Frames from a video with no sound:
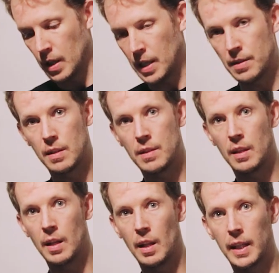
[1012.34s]
that sits
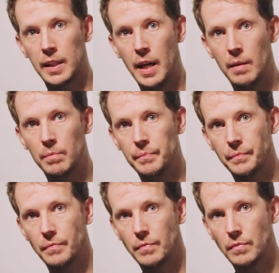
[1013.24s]
in there like that.
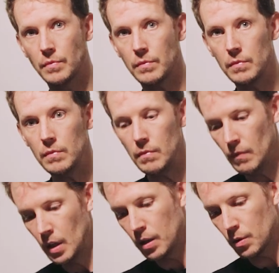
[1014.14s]

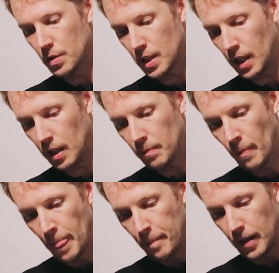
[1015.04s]
And you'll see
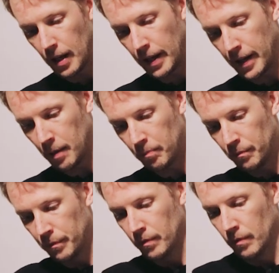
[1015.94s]

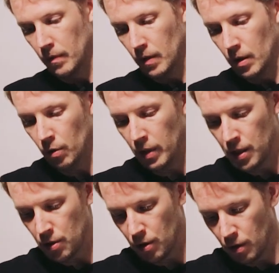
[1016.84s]
you'll
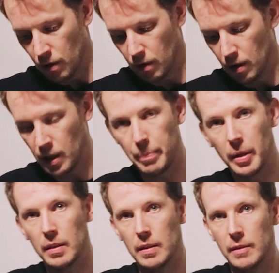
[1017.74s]
need to clip
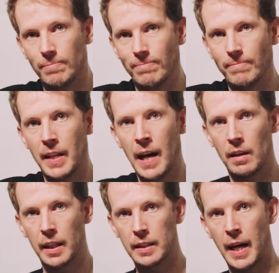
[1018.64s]
it
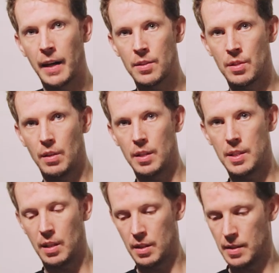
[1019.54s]
out like that so that
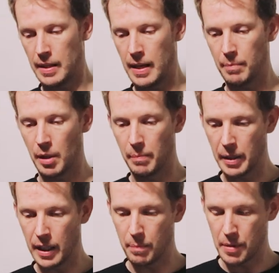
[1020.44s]
it's in its
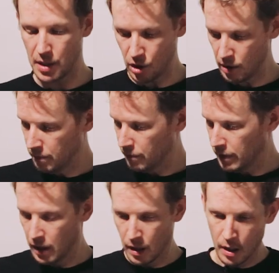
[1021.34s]
completed position.
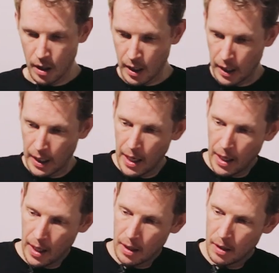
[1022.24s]
And
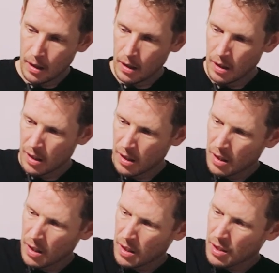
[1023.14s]
again,
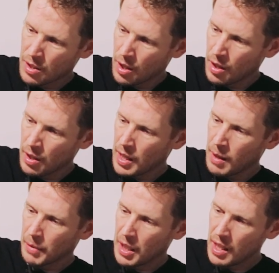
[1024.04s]
turn
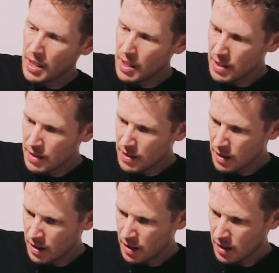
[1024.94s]
them keys.